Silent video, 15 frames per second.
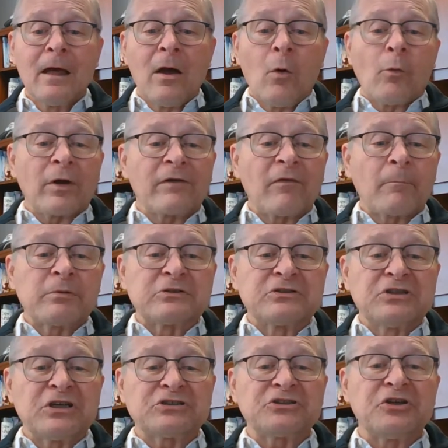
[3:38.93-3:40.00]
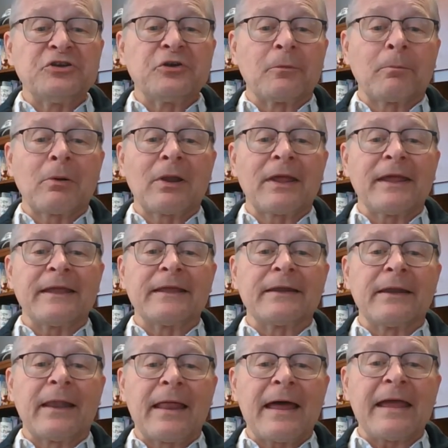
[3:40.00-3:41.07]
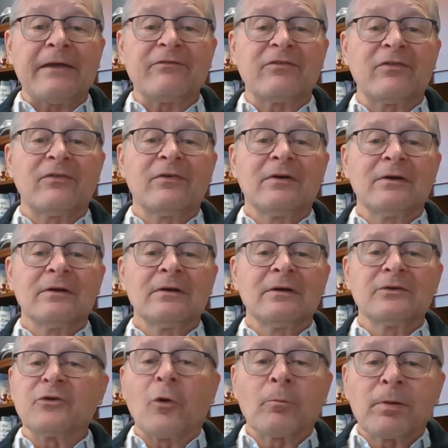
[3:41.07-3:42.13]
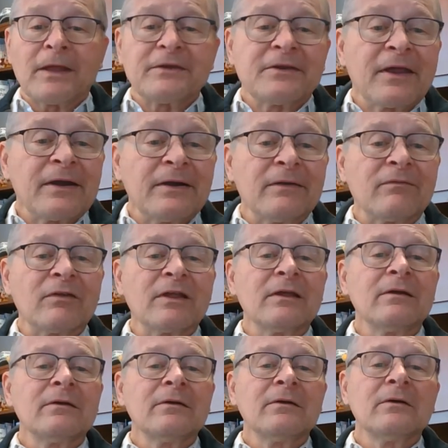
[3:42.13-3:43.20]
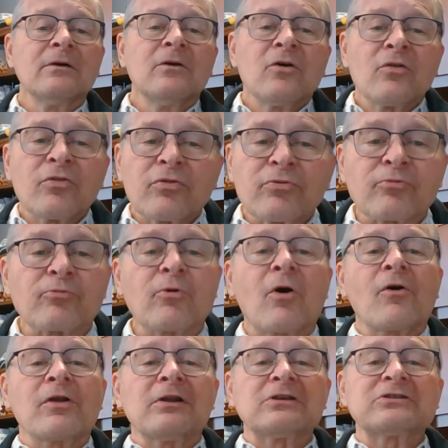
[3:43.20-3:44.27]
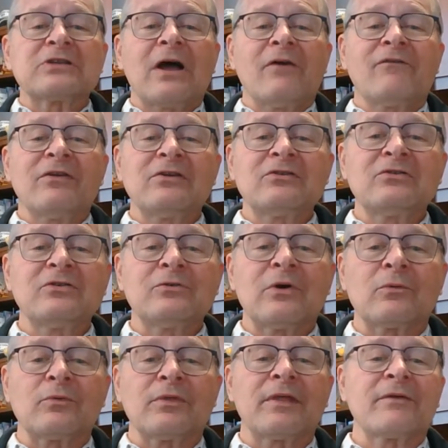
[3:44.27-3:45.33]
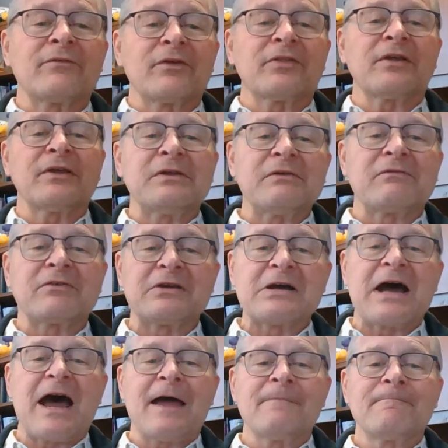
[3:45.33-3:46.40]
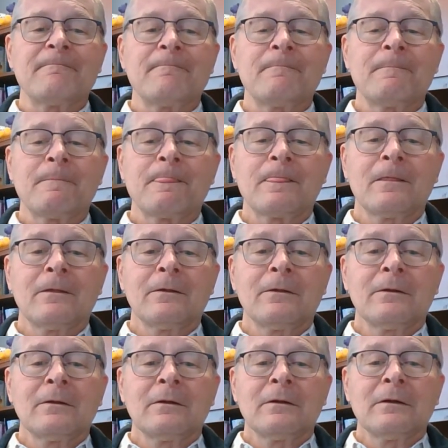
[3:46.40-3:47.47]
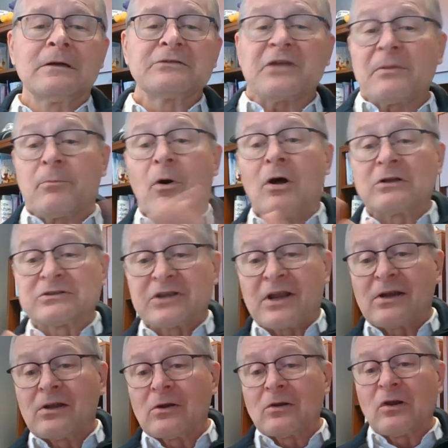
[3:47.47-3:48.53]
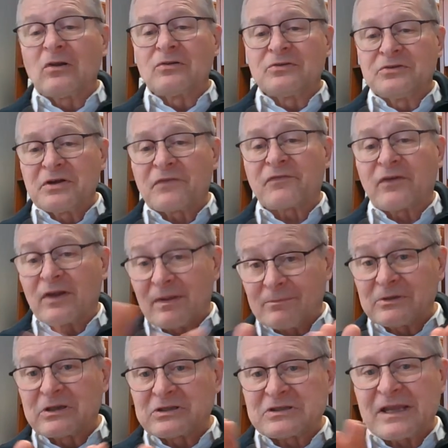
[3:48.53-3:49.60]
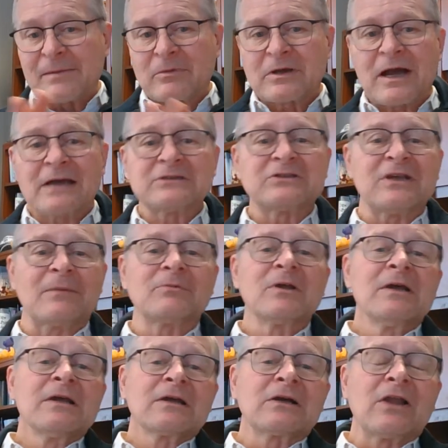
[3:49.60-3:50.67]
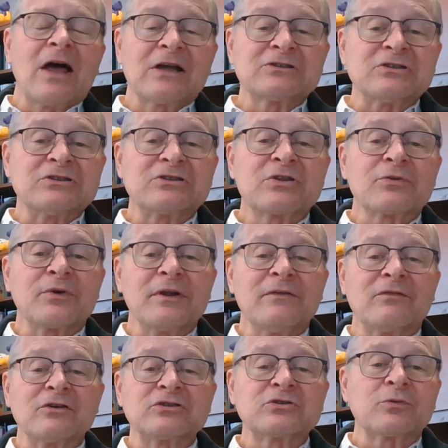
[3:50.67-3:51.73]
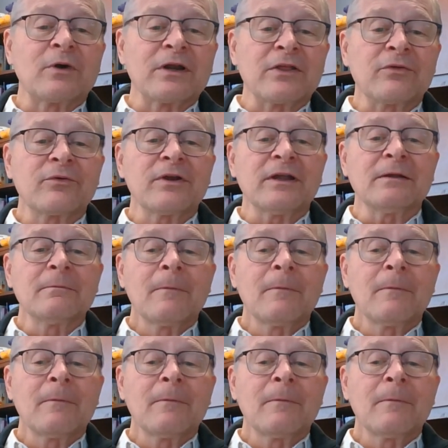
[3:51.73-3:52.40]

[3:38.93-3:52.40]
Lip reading: Whatever position you're playing in life, don't play tentatively. Throw yourself into it with everything you've got. St. Paul said it a little differently, but the same concept, Colossians 3, verse 23.